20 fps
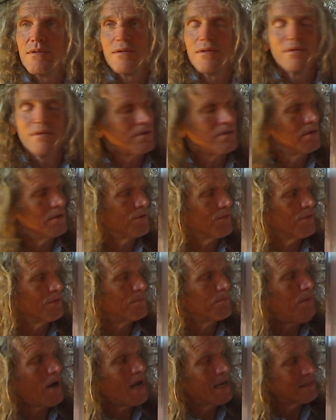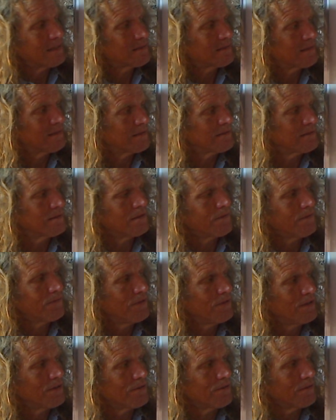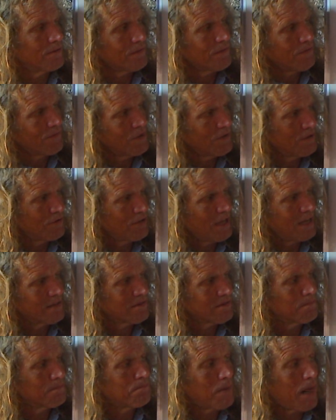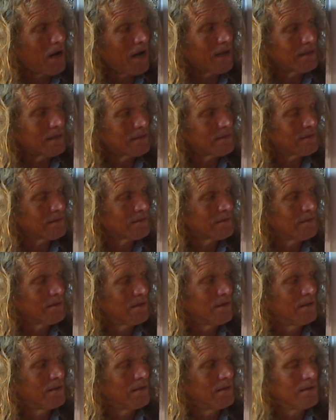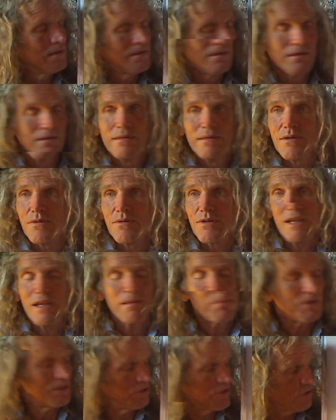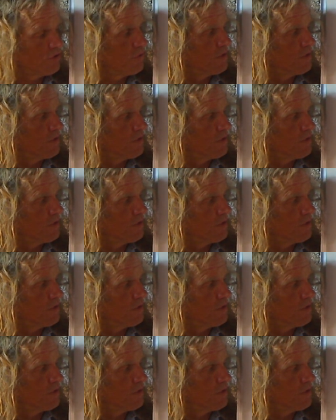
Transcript: you know, the bias that's in the field. If the field has a bias, okay, because you